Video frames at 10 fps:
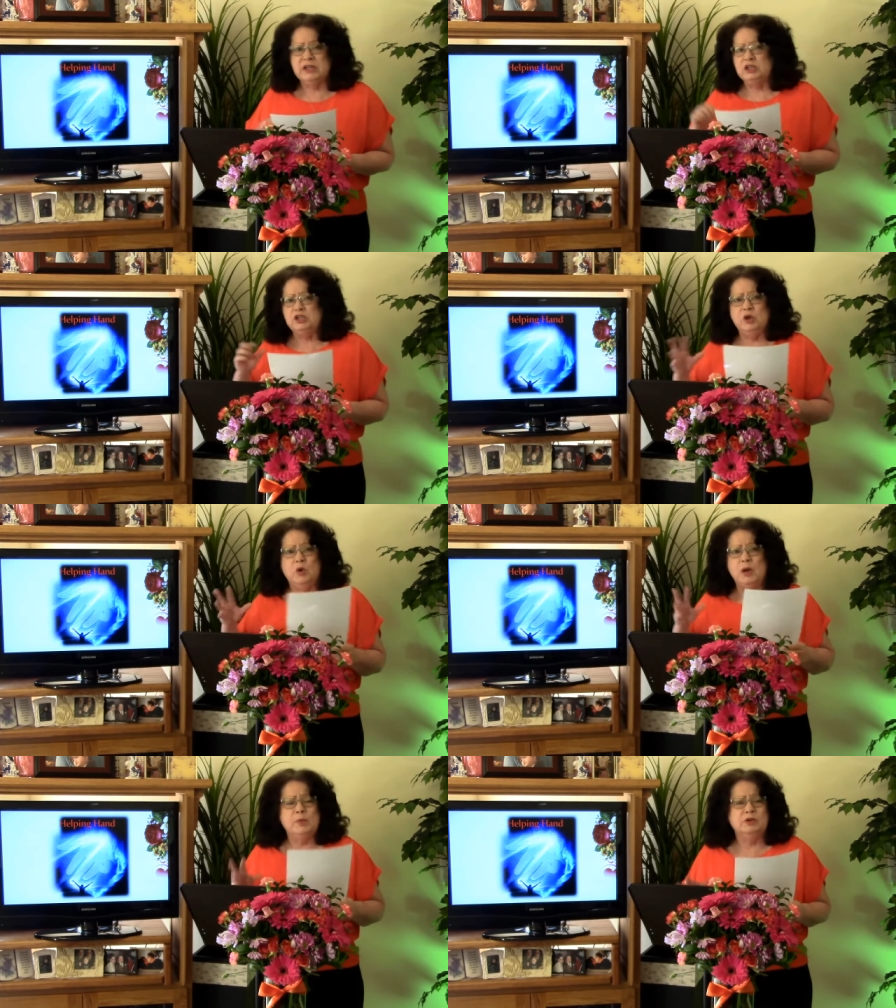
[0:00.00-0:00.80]
They
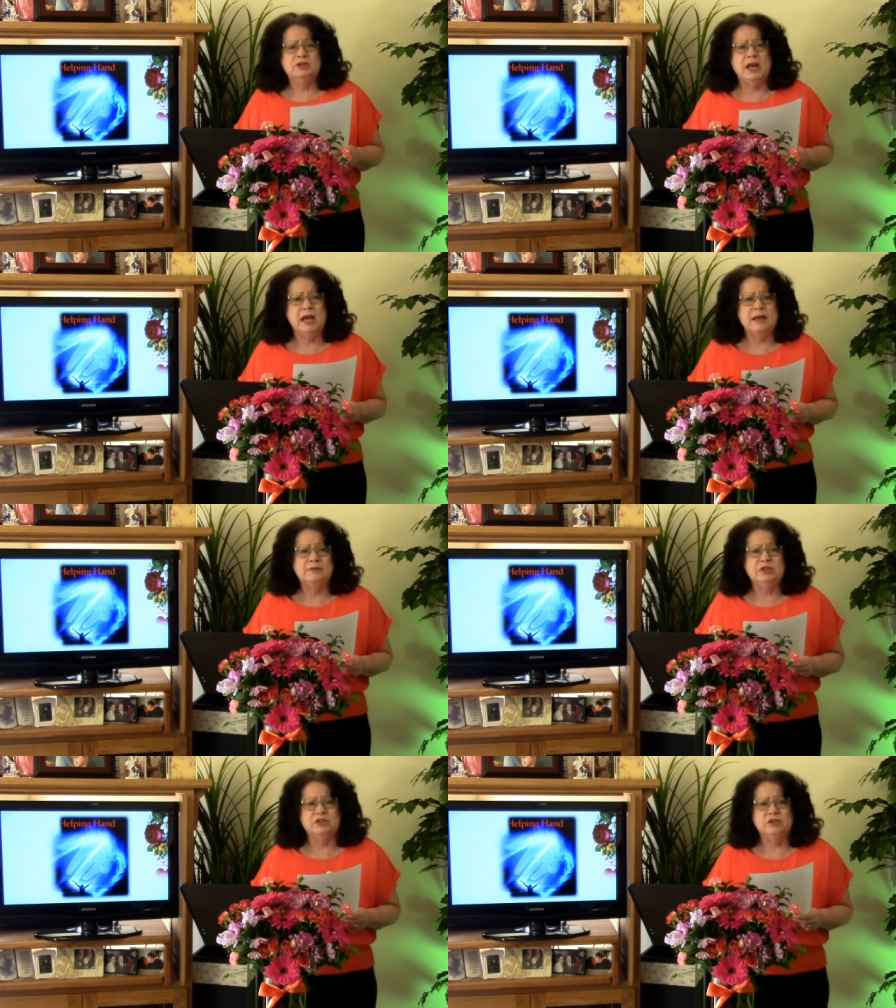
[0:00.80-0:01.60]
show up on
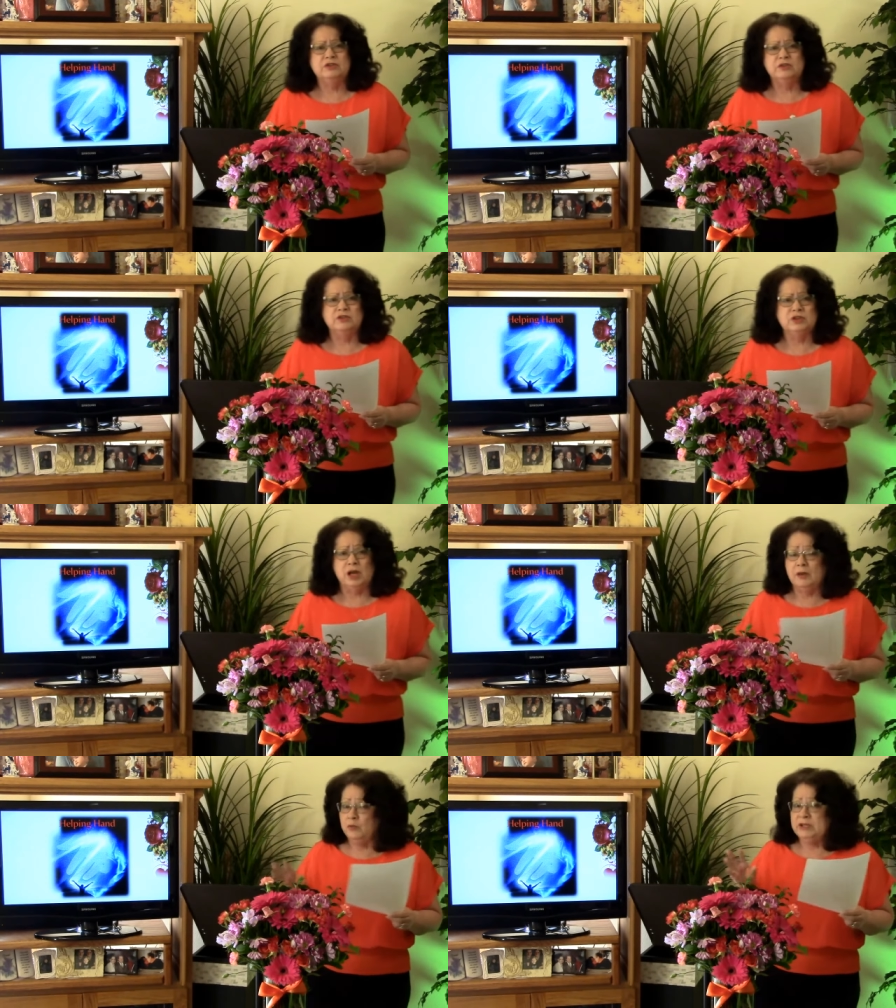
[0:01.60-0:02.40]
time to do their
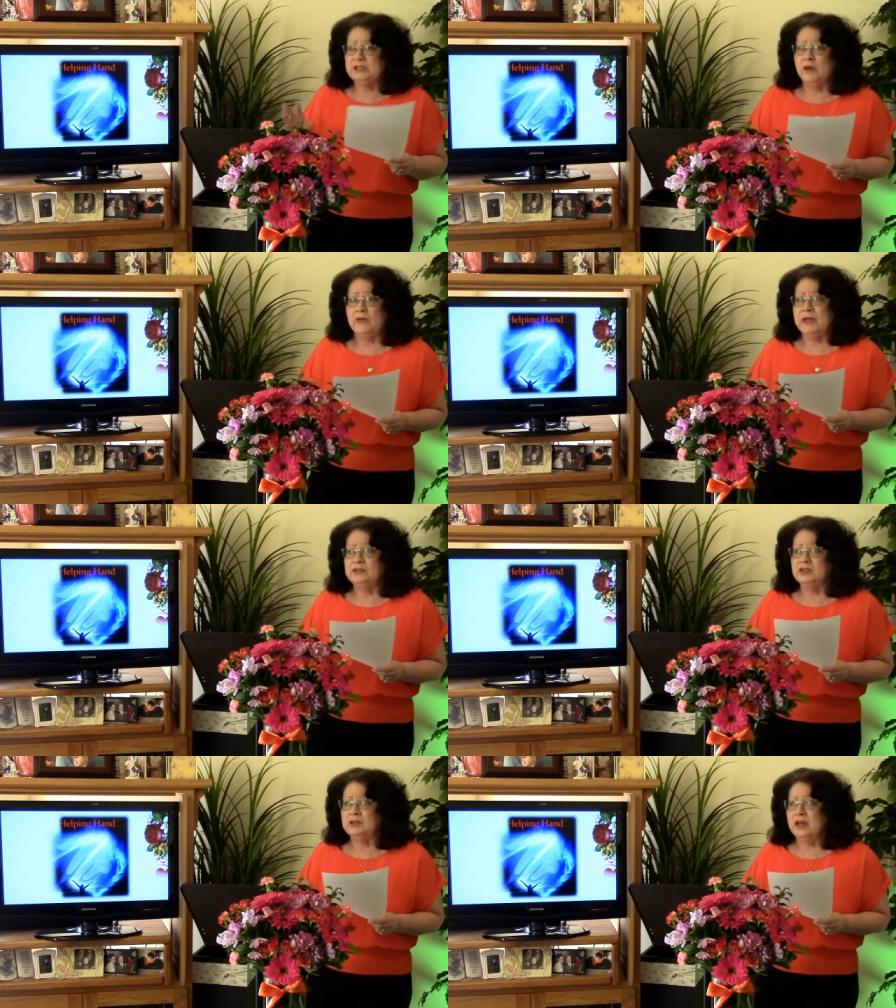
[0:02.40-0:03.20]
job. We saw
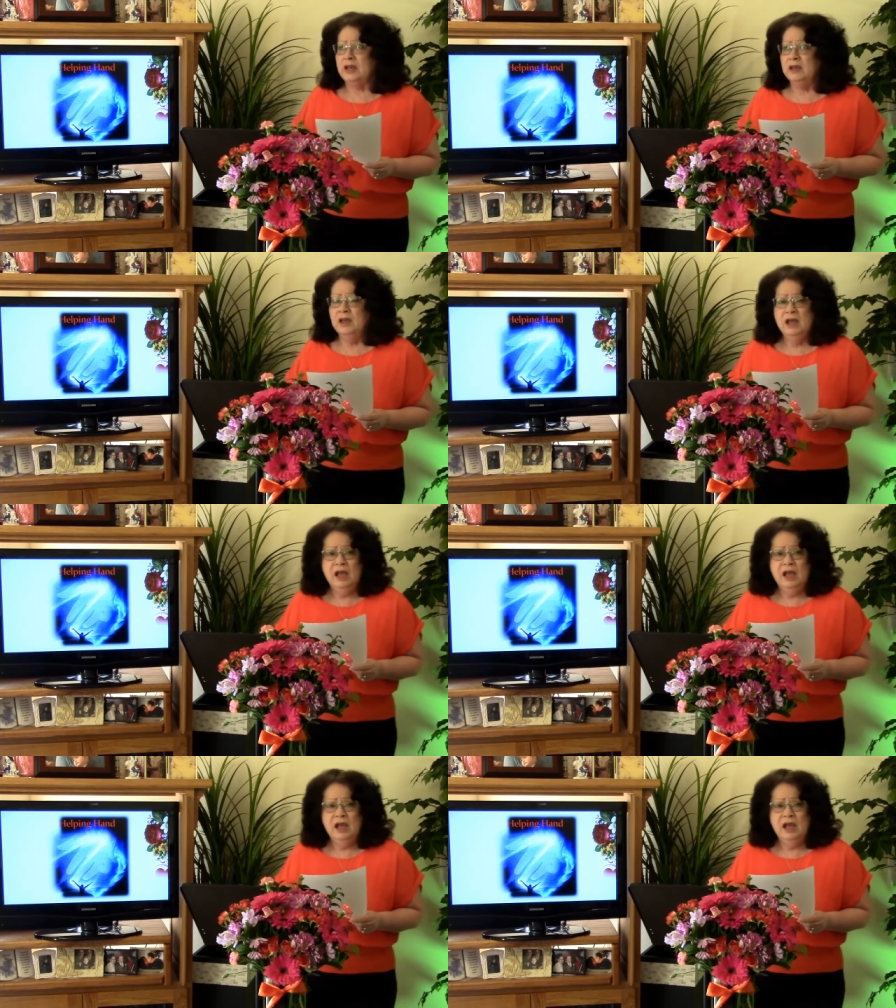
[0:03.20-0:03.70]
that today.